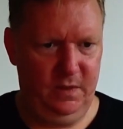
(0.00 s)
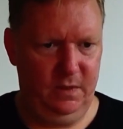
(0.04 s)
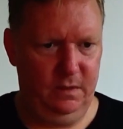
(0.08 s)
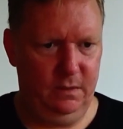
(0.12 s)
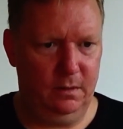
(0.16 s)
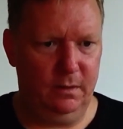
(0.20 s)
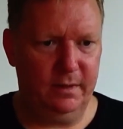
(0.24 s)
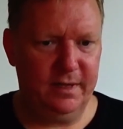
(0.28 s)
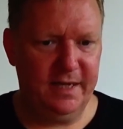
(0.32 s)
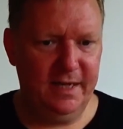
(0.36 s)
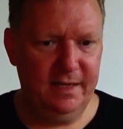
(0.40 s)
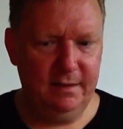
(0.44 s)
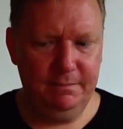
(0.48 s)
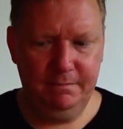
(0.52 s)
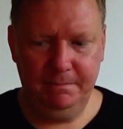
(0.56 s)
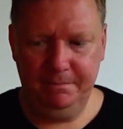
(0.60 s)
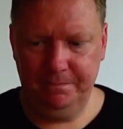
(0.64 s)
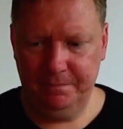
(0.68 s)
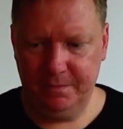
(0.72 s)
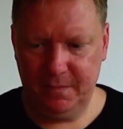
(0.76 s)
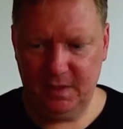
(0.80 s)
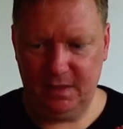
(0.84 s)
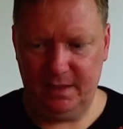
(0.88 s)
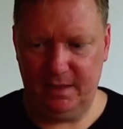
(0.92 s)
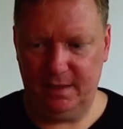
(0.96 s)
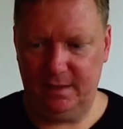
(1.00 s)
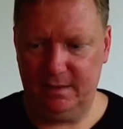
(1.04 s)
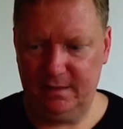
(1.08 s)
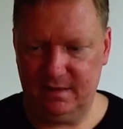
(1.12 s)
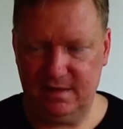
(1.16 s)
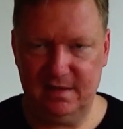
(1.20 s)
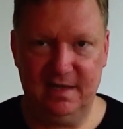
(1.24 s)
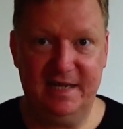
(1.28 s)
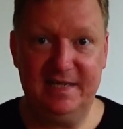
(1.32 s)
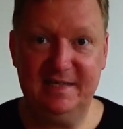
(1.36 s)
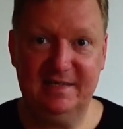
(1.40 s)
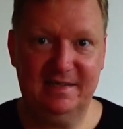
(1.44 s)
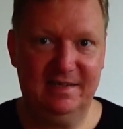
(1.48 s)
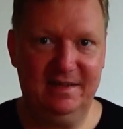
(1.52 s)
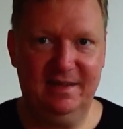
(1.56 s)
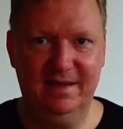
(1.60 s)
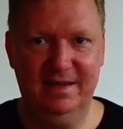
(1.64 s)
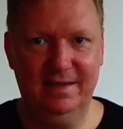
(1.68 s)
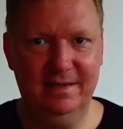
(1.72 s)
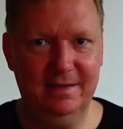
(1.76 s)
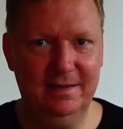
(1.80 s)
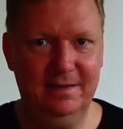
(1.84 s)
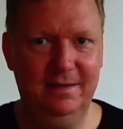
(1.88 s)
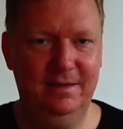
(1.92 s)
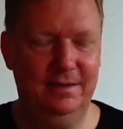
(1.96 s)
Okay, and the last
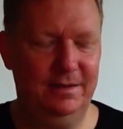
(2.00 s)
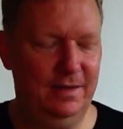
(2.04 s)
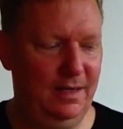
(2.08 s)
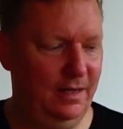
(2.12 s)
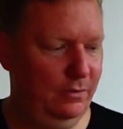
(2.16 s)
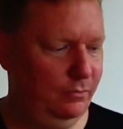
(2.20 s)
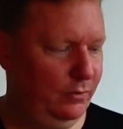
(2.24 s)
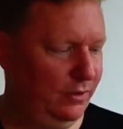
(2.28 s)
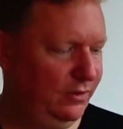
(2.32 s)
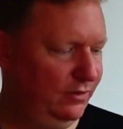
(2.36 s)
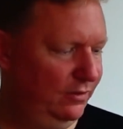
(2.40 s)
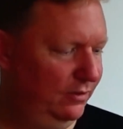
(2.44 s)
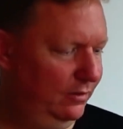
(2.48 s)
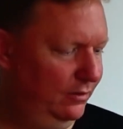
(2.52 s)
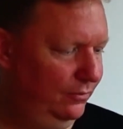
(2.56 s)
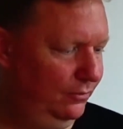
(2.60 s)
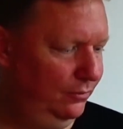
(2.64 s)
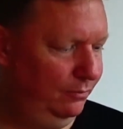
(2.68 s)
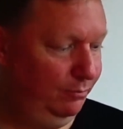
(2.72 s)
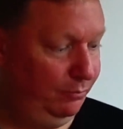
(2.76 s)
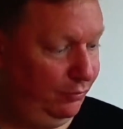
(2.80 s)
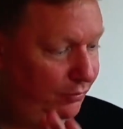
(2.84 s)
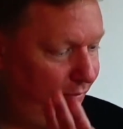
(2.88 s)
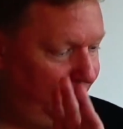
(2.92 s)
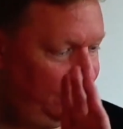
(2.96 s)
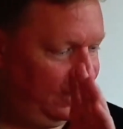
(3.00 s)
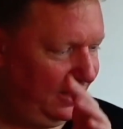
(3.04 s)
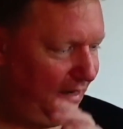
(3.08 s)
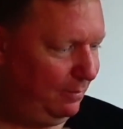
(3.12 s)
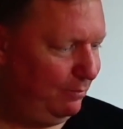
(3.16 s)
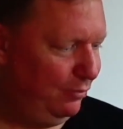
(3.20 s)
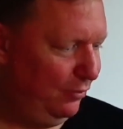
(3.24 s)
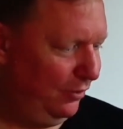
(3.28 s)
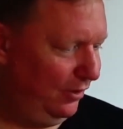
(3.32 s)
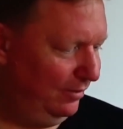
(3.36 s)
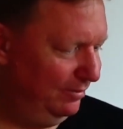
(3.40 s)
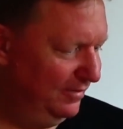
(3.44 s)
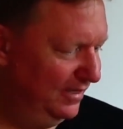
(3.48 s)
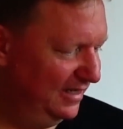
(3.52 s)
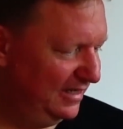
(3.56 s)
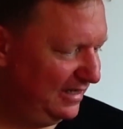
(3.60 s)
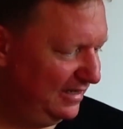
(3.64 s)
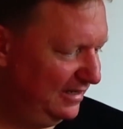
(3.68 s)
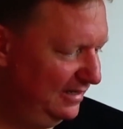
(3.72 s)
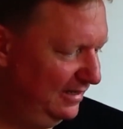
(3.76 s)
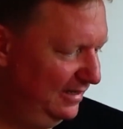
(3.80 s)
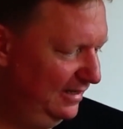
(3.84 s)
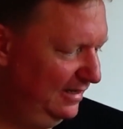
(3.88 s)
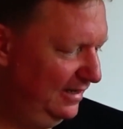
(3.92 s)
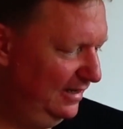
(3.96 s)
thing I want to do, I
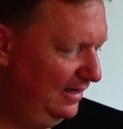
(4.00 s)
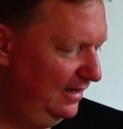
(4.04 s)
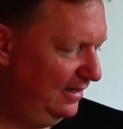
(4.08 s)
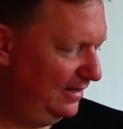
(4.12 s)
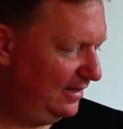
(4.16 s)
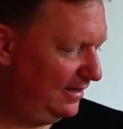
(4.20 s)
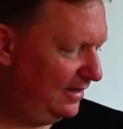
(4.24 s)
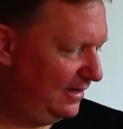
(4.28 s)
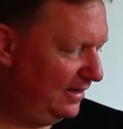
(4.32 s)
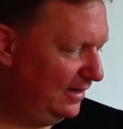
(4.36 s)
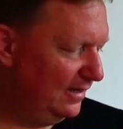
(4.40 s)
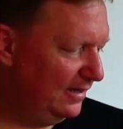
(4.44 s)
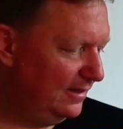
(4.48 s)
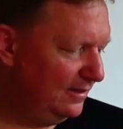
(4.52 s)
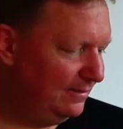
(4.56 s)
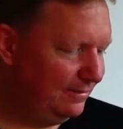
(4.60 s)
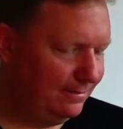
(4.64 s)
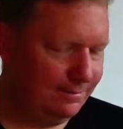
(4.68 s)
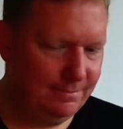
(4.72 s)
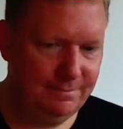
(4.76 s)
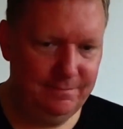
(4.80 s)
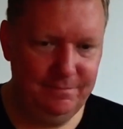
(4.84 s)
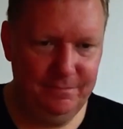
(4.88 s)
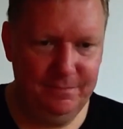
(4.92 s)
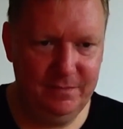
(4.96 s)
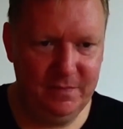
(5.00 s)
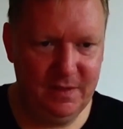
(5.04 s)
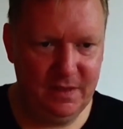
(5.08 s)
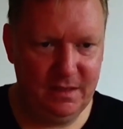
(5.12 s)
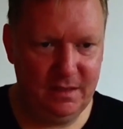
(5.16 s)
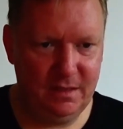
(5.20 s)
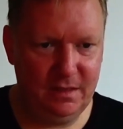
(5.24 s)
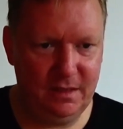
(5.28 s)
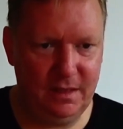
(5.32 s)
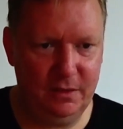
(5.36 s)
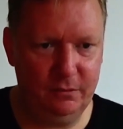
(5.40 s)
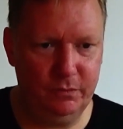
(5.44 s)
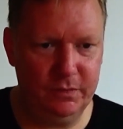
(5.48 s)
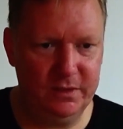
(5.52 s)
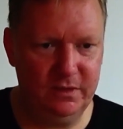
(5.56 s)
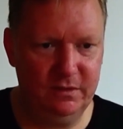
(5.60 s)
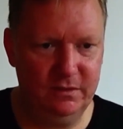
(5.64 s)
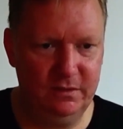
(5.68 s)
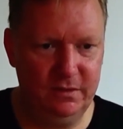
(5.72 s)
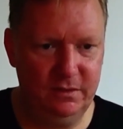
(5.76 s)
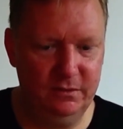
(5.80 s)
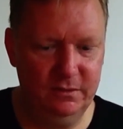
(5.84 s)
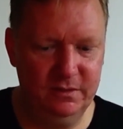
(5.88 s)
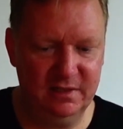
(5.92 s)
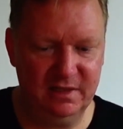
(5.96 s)
promise, I want to
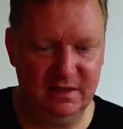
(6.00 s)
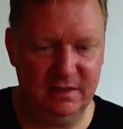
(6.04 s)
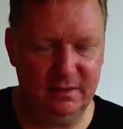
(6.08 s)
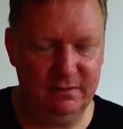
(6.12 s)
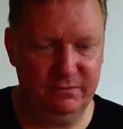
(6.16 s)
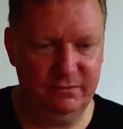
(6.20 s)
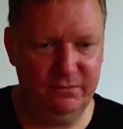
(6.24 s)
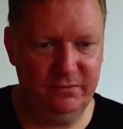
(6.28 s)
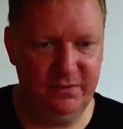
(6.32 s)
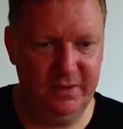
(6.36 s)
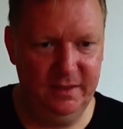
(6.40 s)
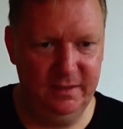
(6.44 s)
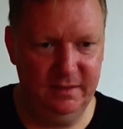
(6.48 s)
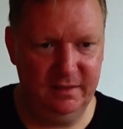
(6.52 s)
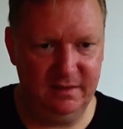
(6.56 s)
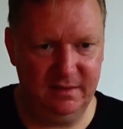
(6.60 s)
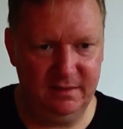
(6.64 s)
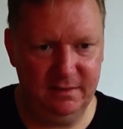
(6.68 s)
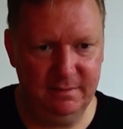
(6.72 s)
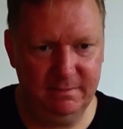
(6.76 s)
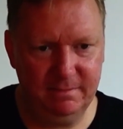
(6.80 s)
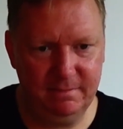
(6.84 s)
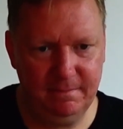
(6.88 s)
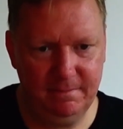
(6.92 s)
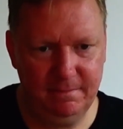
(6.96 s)
use a filter.